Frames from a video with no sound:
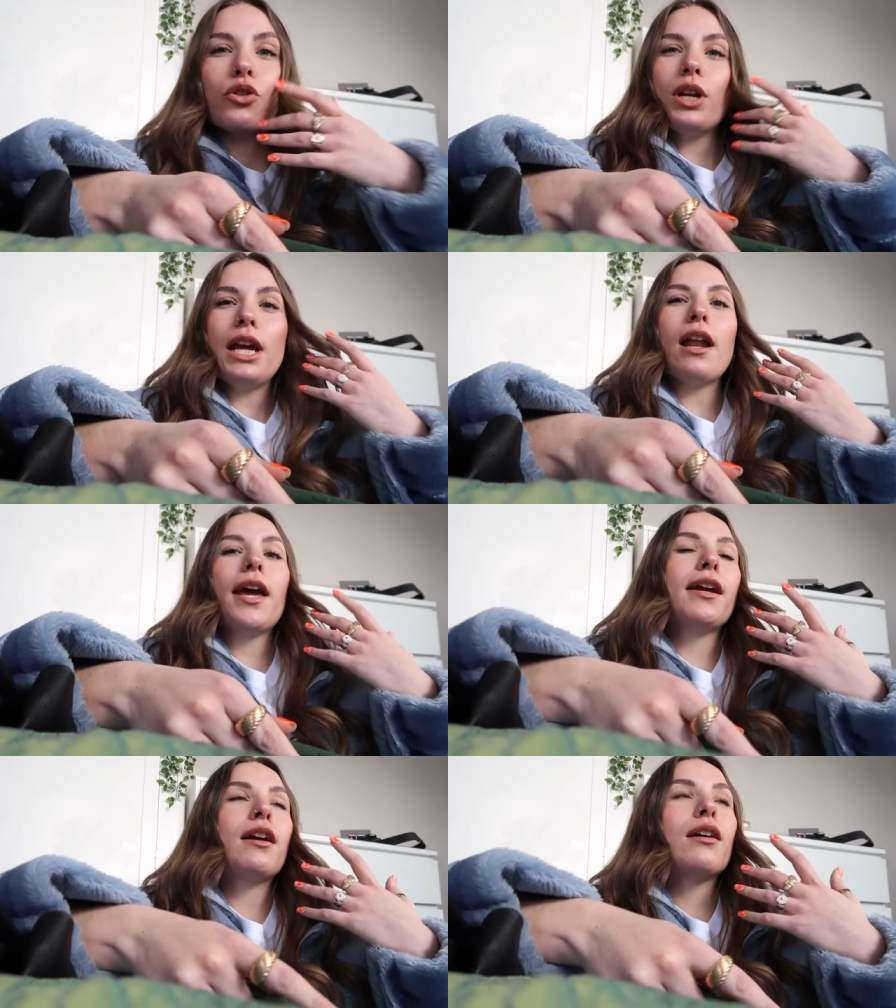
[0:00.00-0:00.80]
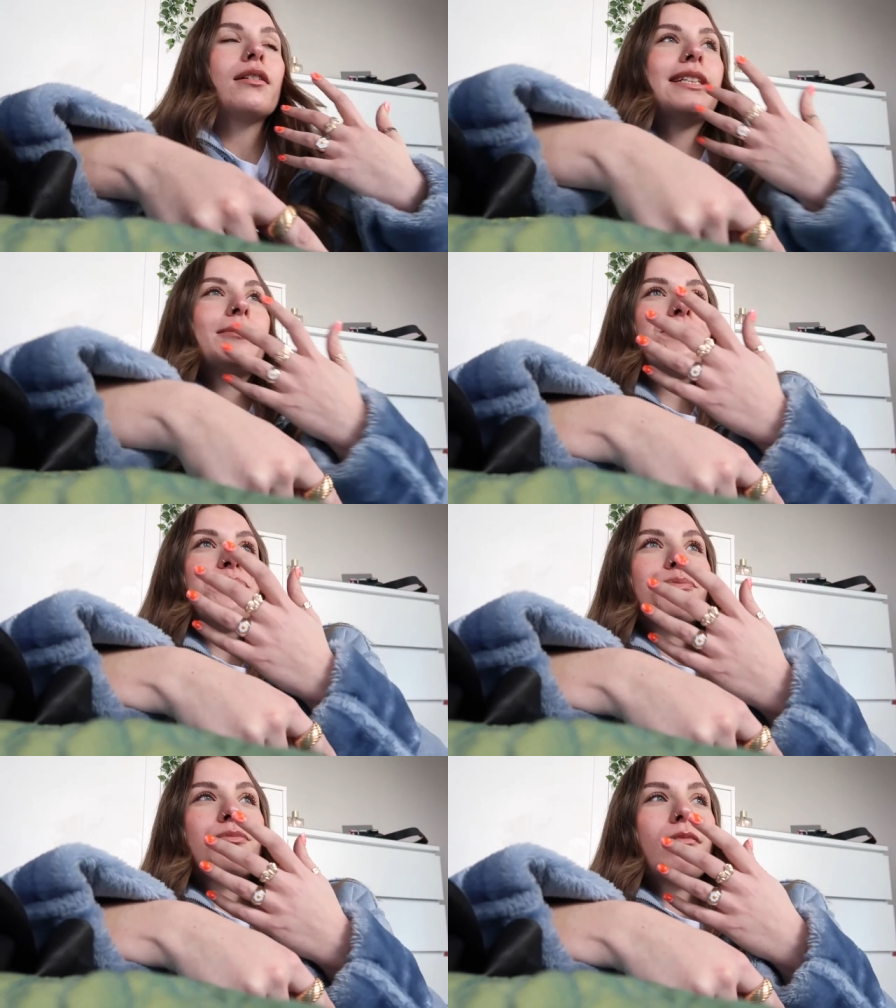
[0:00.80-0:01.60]
Surely like
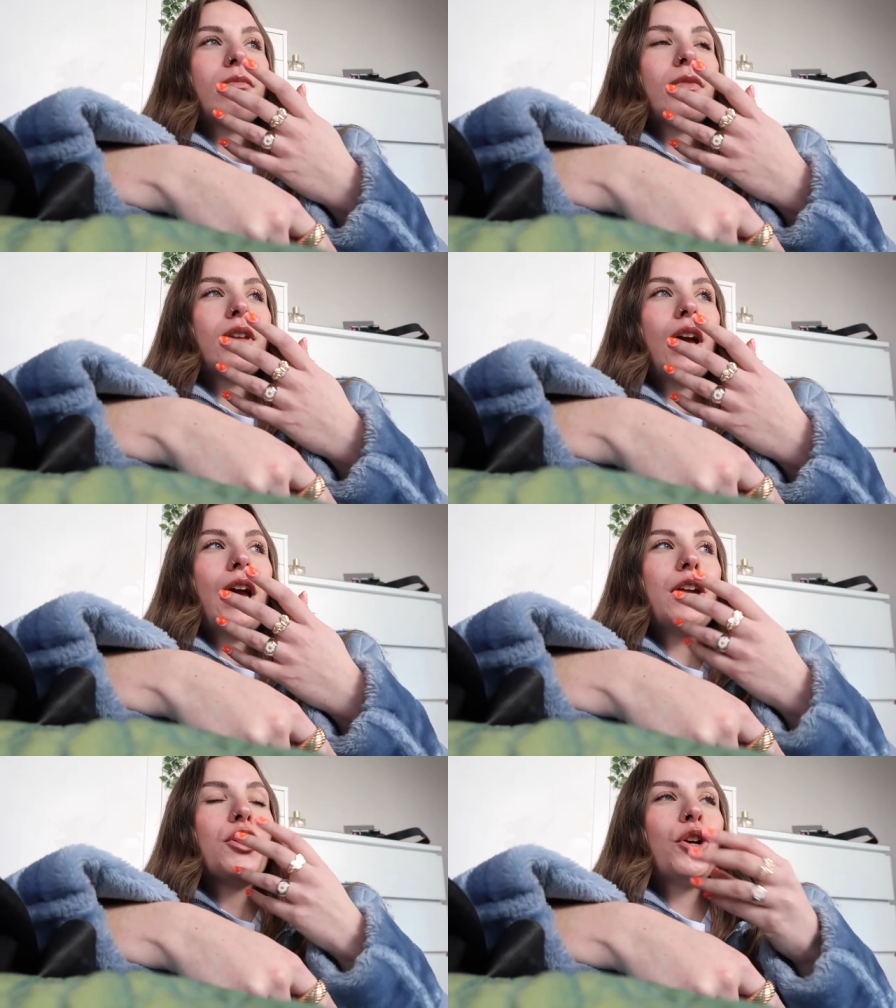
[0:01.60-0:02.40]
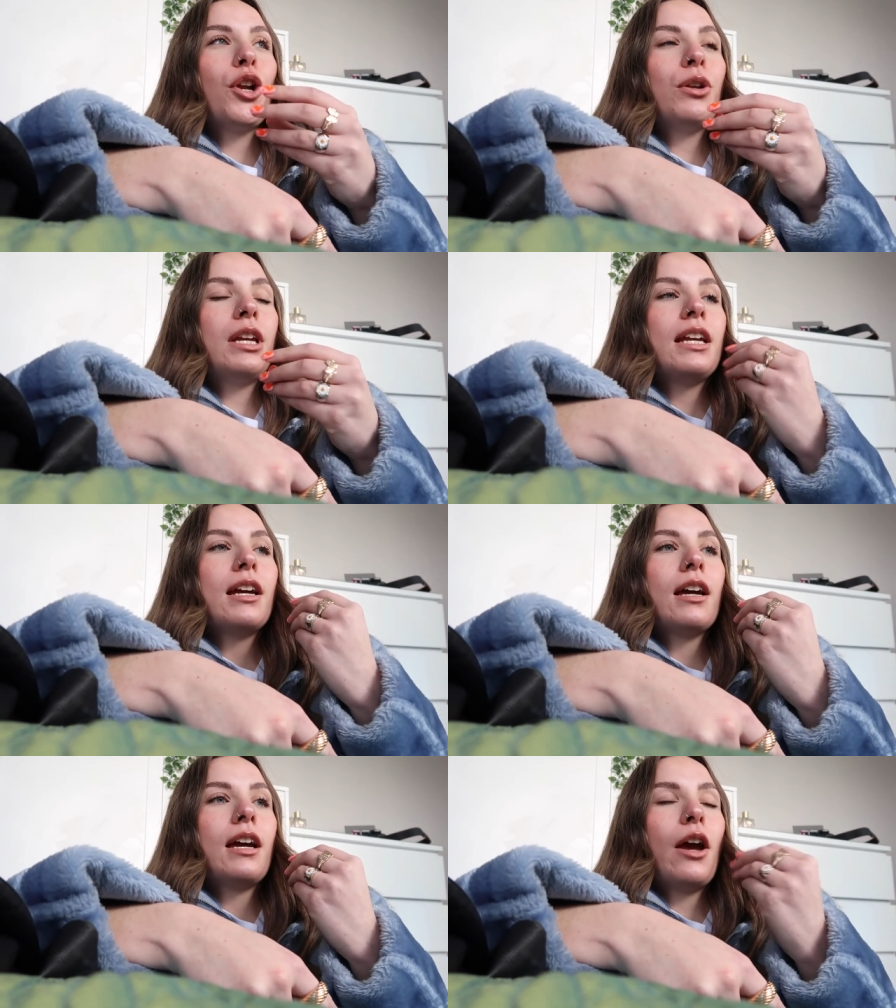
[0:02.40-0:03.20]
you can
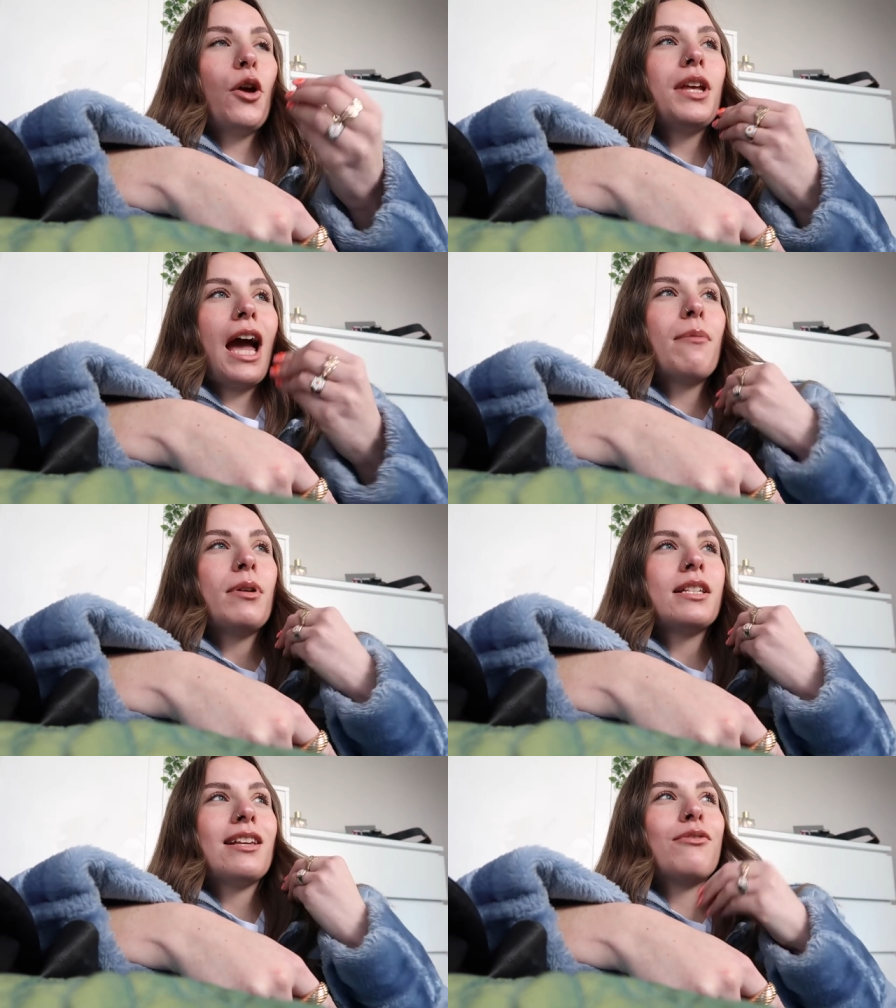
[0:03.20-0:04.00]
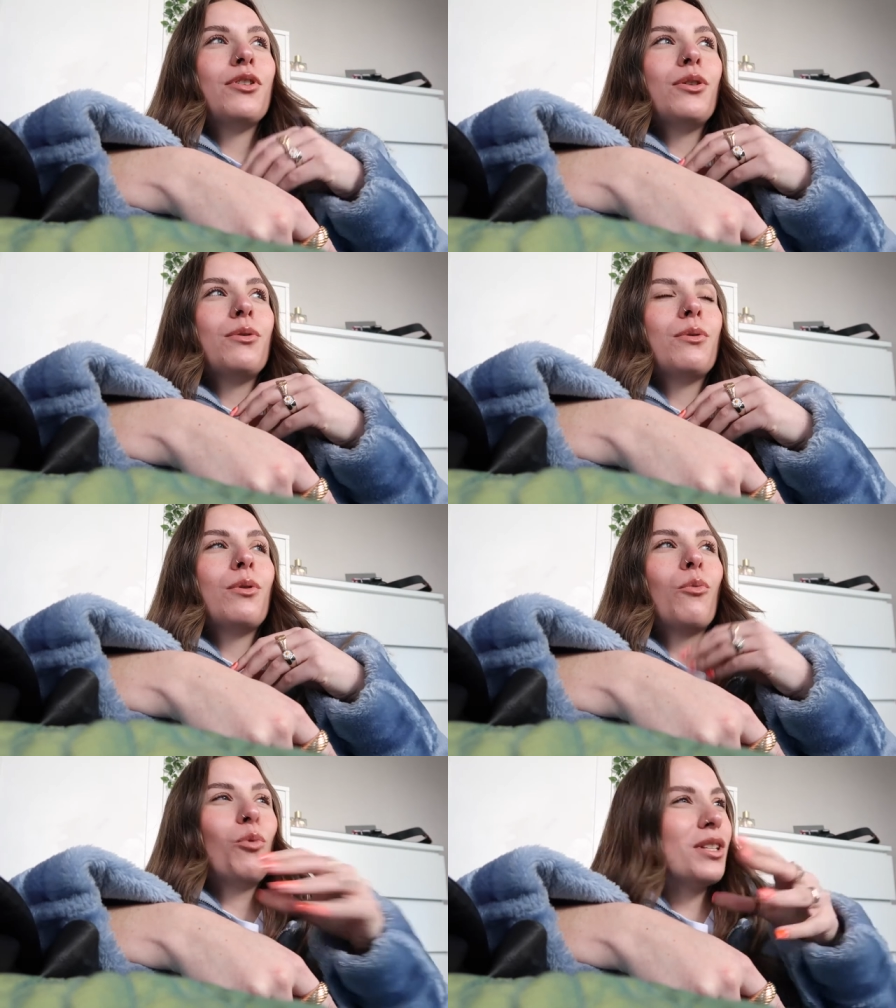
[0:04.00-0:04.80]
only, it only happens if you
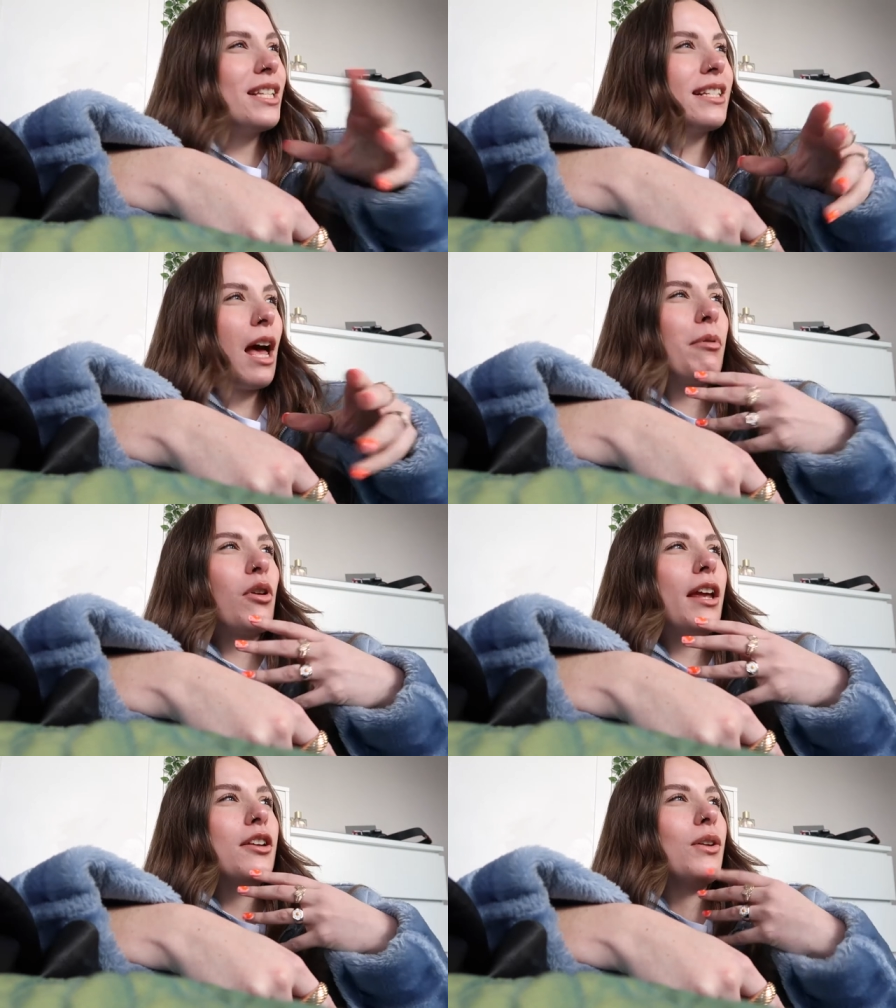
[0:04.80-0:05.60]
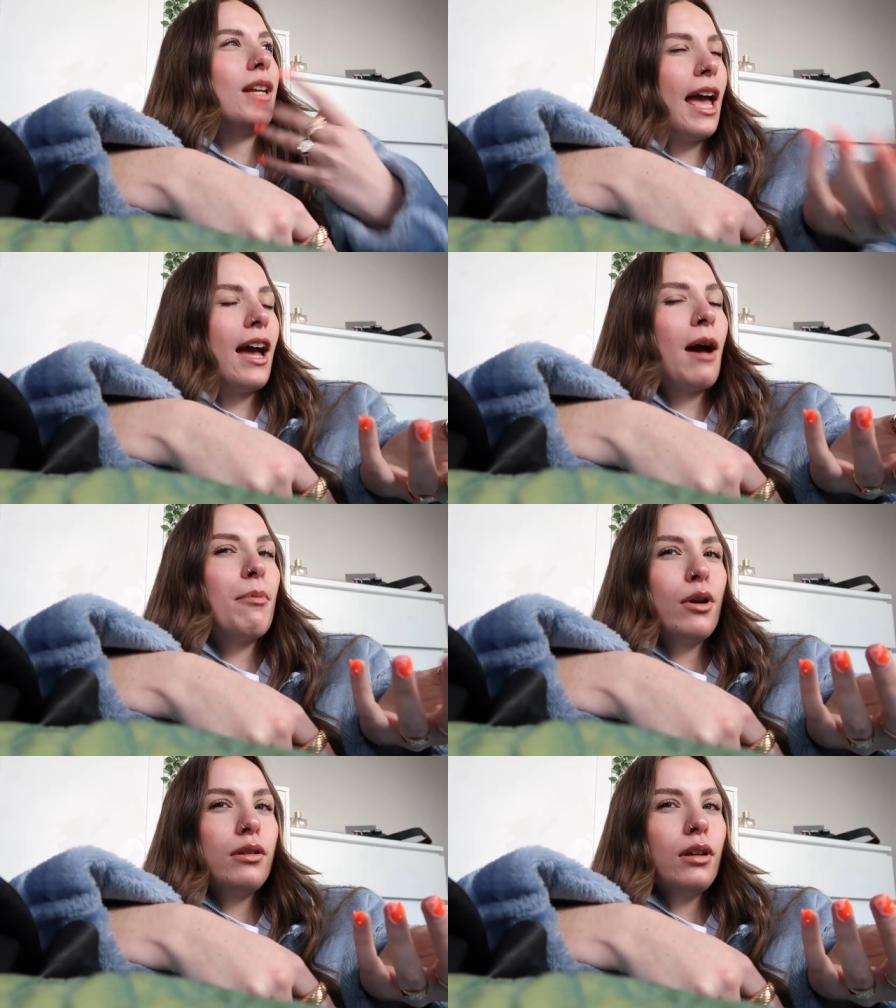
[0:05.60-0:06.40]
want it to happen, like you let it
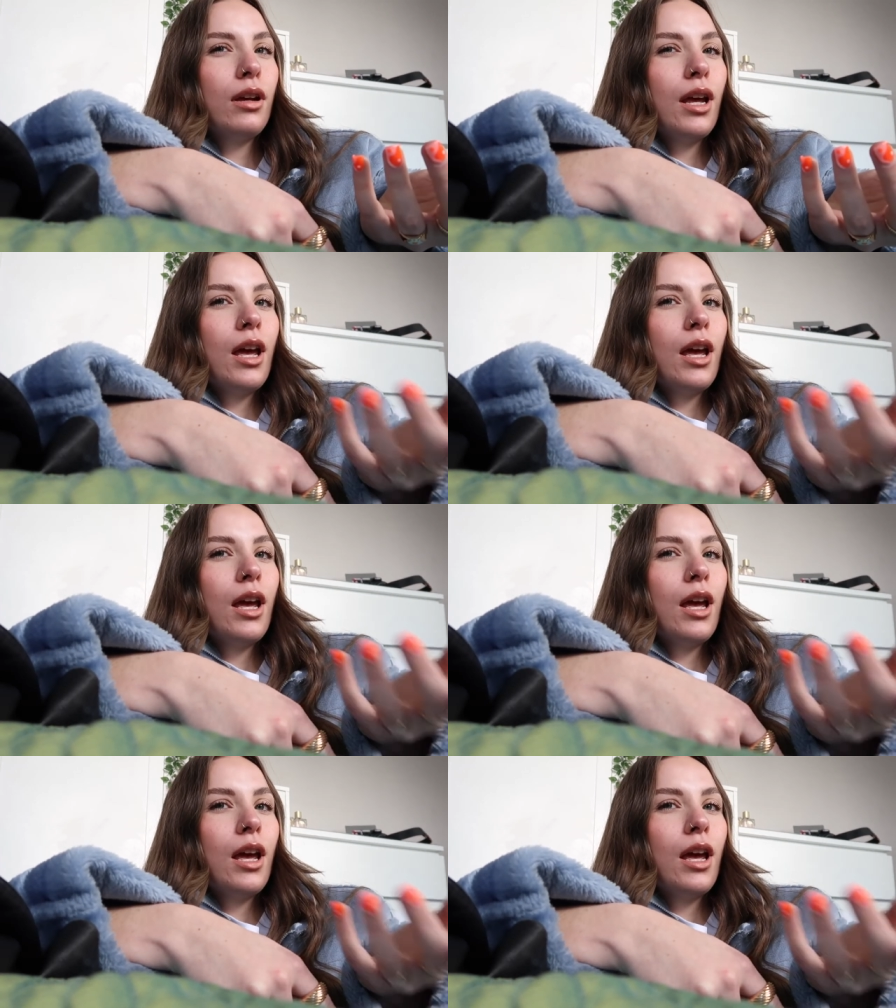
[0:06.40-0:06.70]
happen,